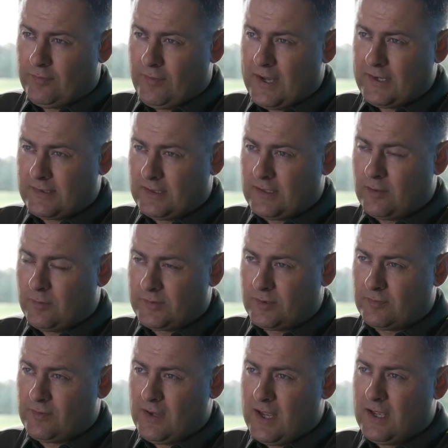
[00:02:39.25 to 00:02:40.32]
face in terms
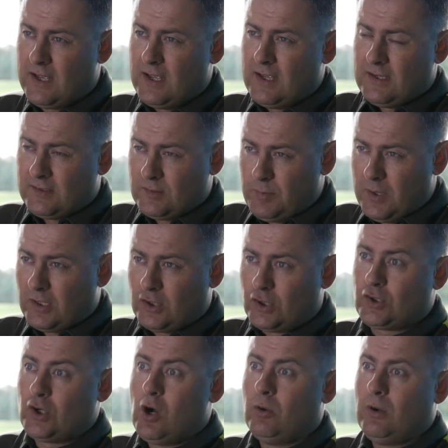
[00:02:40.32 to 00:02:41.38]
of spin
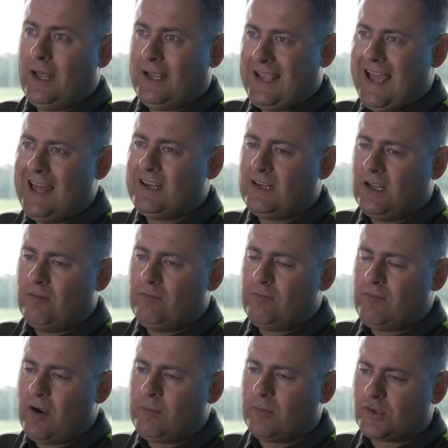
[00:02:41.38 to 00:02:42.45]
control. Again,
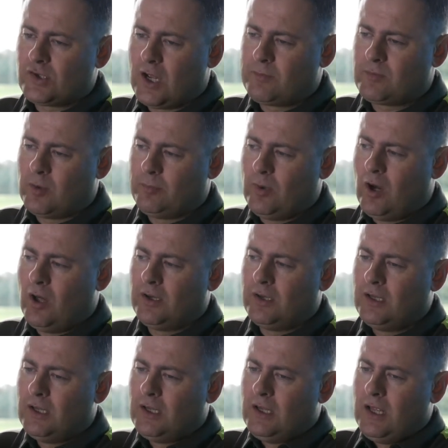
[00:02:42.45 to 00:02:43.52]
very much hyped up
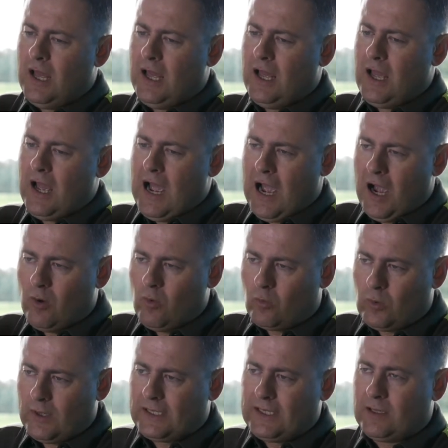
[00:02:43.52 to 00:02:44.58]
on how
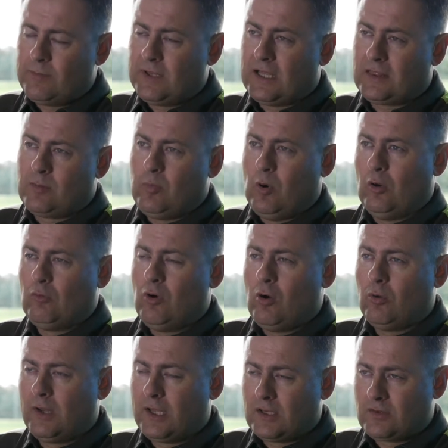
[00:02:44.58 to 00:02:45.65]
quickly can we get the ball
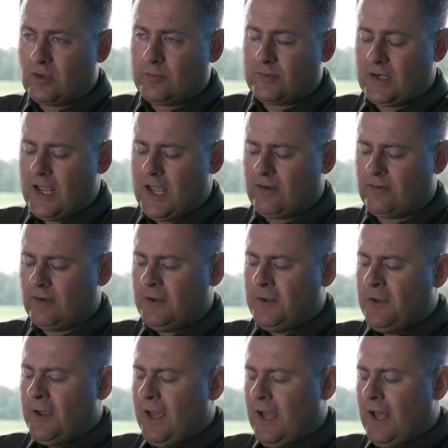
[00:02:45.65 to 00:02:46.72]
rolling in terms of the hit.
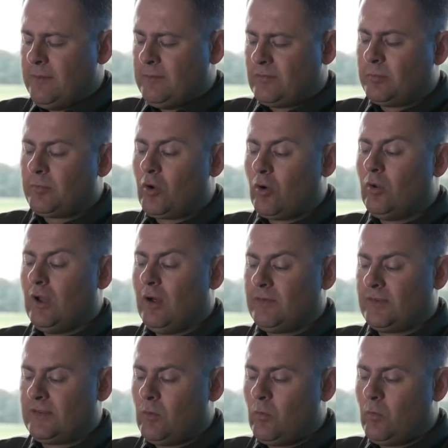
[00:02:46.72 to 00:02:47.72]
Some cool, obviously,